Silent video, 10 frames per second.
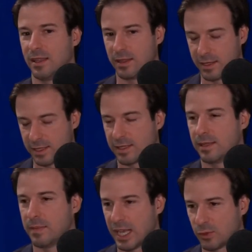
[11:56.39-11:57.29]
the system
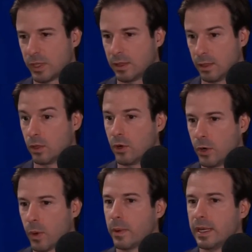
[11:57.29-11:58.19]
as we learn
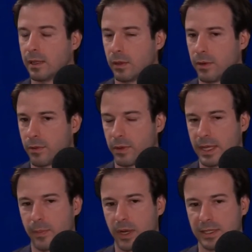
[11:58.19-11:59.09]
what we need to learn throughout that
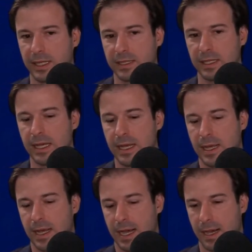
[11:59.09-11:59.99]
process.
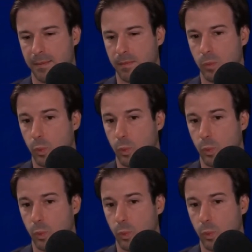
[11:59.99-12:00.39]
We're